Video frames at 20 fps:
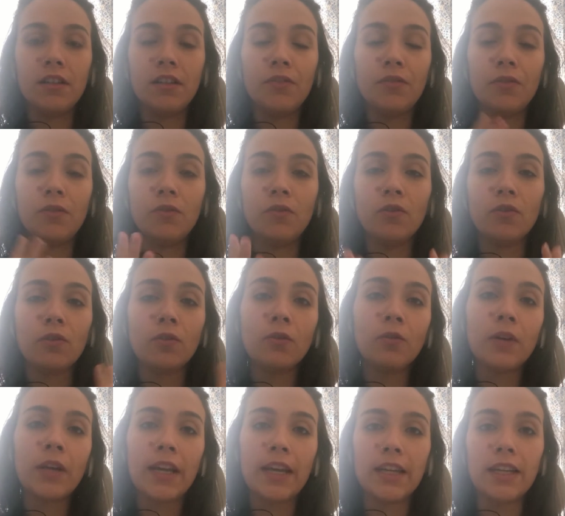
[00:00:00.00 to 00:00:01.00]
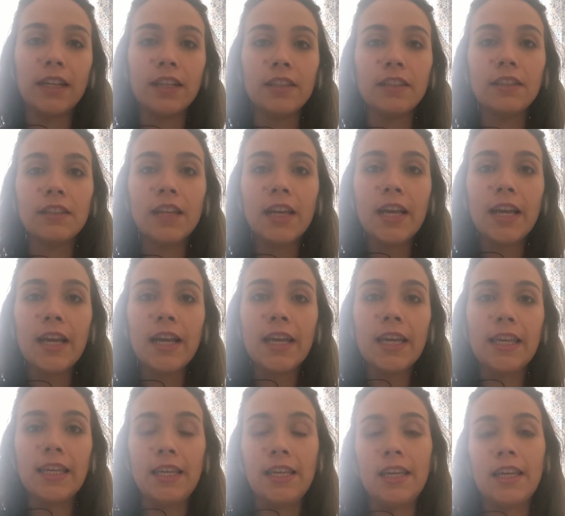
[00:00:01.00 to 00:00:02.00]
if you don't look at it,
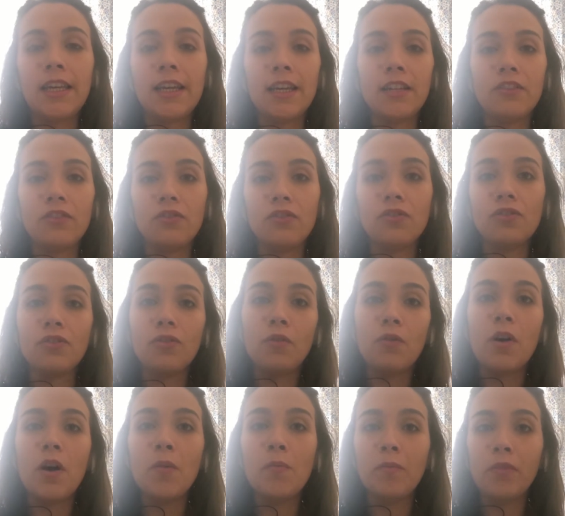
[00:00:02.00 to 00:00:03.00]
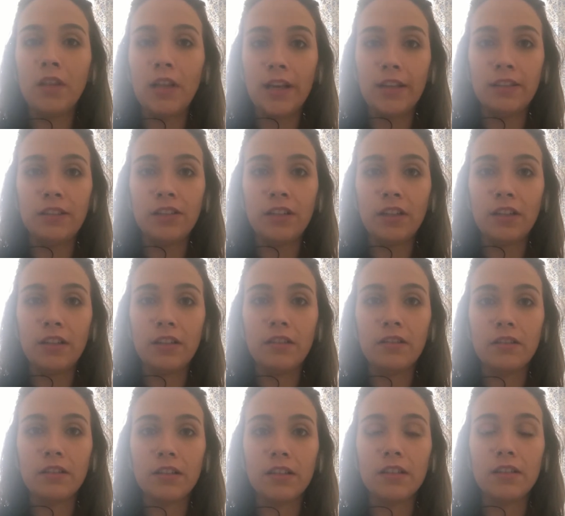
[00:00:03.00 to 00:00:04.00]
it can show up
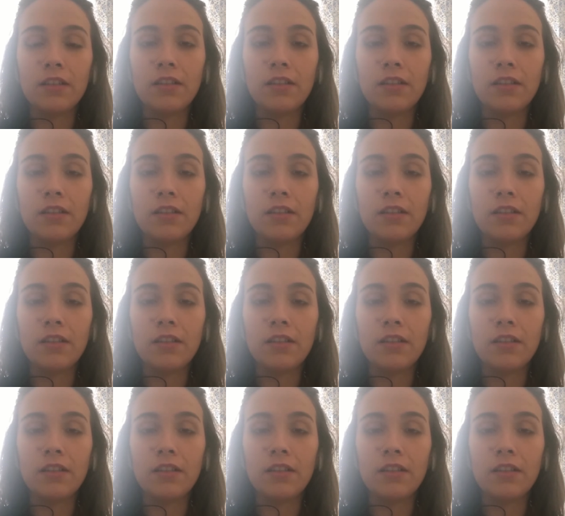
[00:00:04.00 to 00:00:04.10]
later